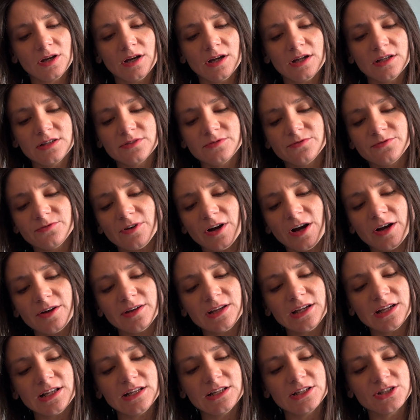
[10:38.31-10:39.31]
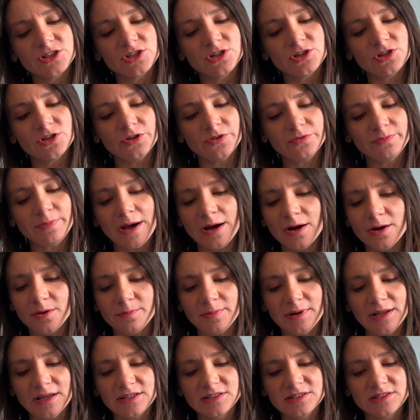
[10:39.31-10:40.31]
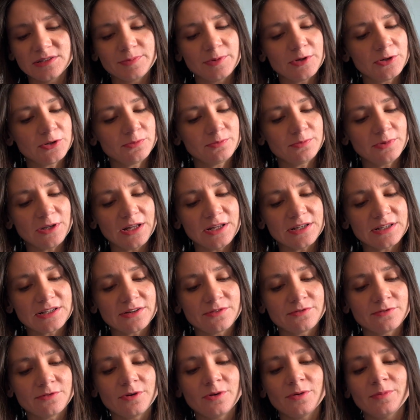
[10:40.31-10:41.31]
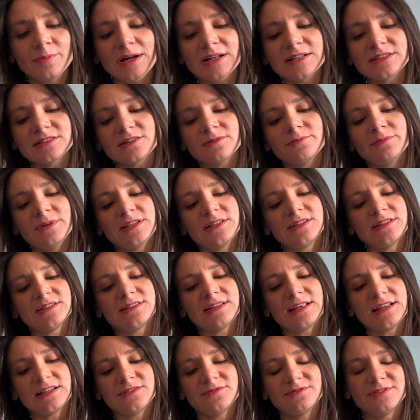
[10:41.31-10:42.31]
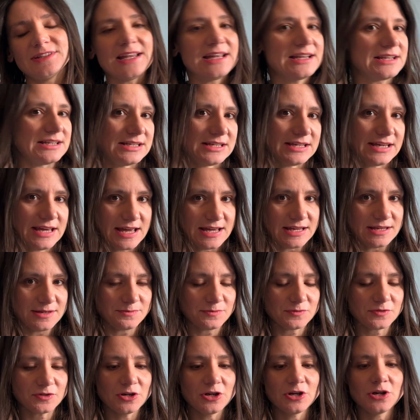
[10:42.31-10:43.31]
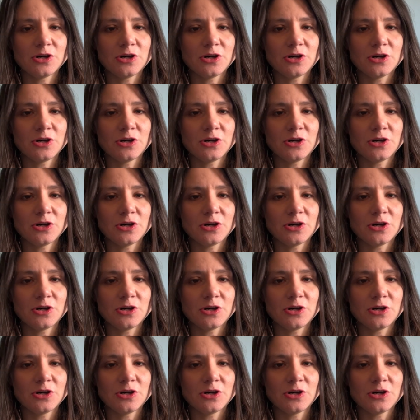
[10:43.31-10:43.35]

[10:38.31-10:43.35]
There's a fiery collision of power plays, spilled blood and romance amidst a set of deadly games.